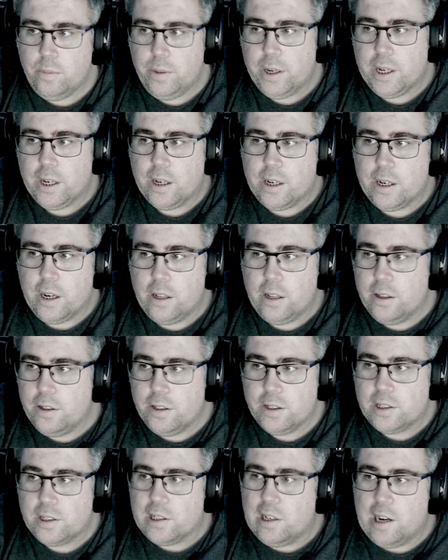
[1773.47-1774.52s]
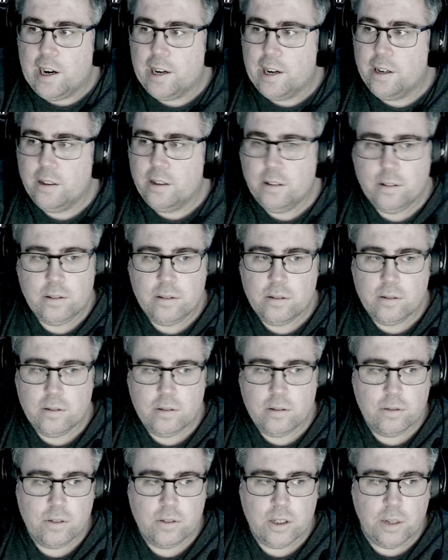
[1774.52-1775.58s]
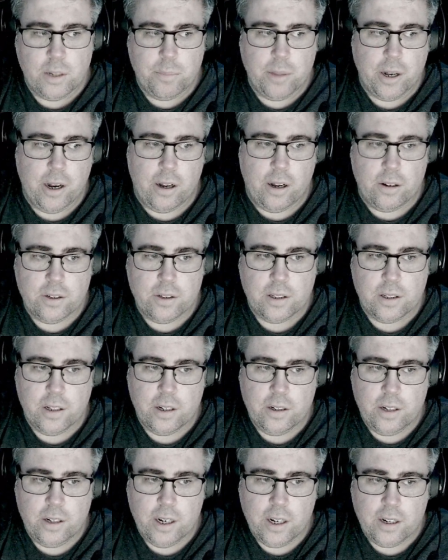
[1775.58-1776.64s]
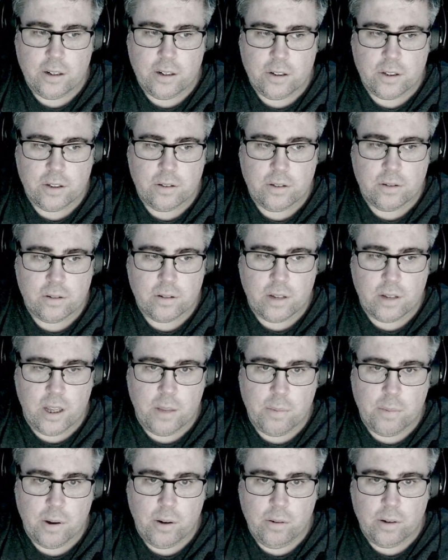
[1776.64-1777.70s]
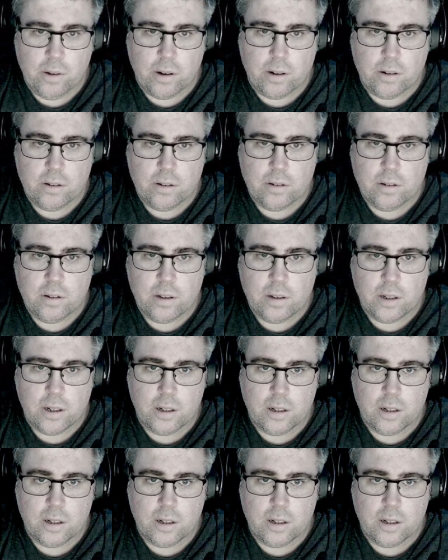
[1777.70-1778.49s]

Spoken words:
can color this line something else, and then yeah, just keep going. Like,